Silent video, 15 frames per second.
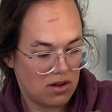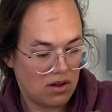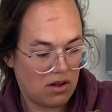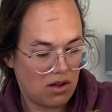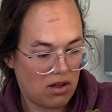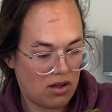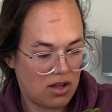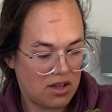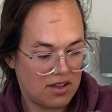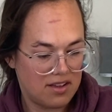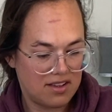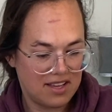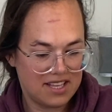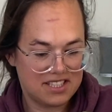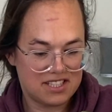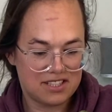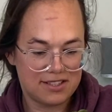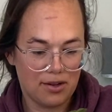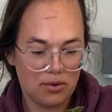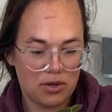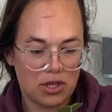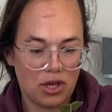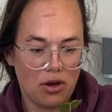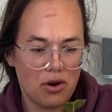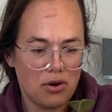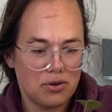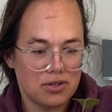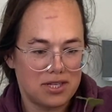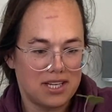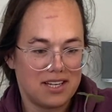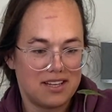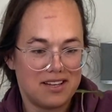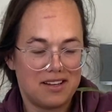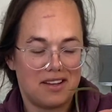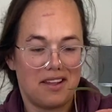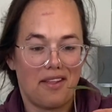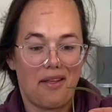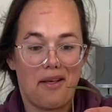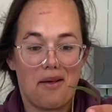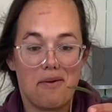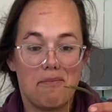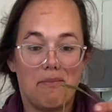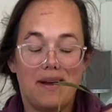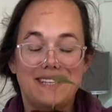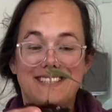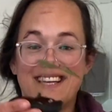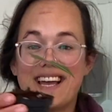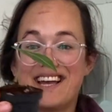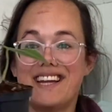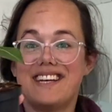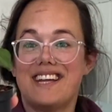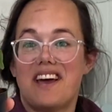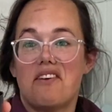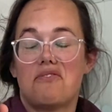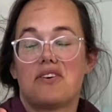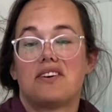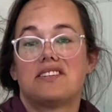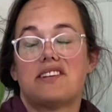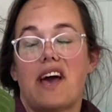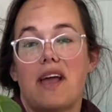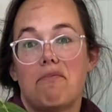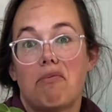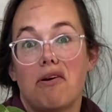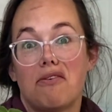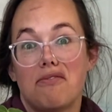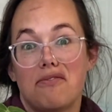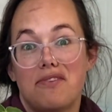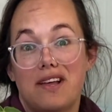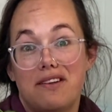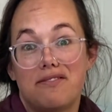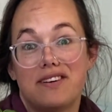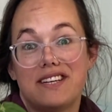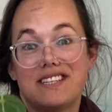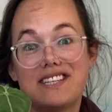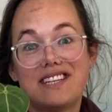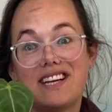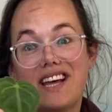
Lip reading: Oh, it's so cute! My second ever type of velvet